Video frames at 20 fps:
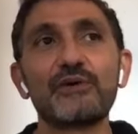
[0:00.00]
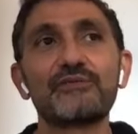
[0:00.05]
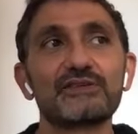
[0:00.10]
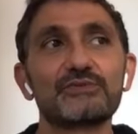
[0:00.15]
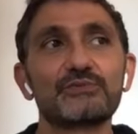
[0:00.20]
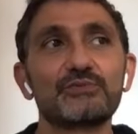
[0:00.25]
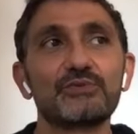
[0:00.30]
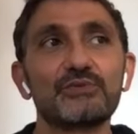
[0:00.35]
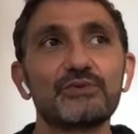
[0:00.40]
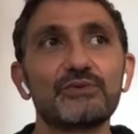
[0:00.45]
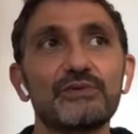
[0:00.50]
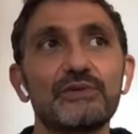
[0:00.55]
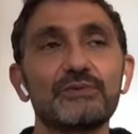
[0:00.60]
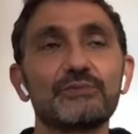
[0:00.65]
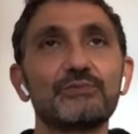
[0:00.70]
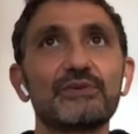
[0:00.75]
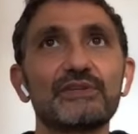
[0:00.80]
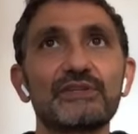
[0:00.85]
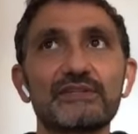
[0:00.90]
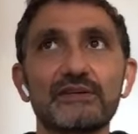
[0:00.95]
how things
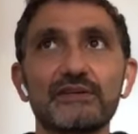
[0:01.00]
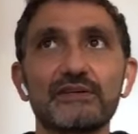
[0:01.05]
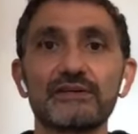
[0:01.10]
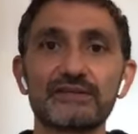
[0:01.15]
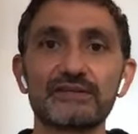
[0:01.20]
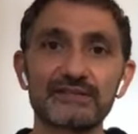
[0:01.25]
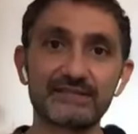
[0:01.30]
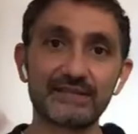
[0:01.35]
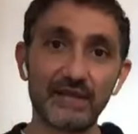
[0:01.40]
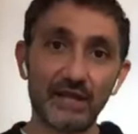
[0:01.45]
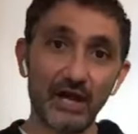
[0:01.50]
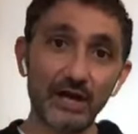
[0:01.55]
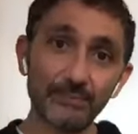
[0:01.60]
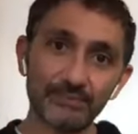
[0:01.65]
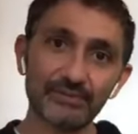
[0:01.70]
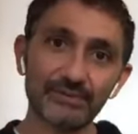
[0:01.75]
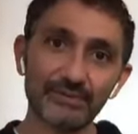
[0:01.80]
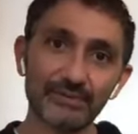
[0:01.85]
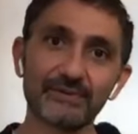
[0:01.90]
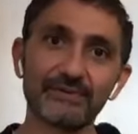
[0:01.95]
would stay
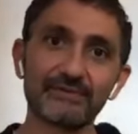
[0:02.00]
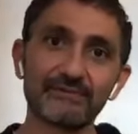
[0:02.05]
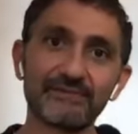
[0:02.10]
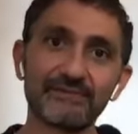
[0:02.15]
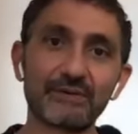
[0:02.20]
up.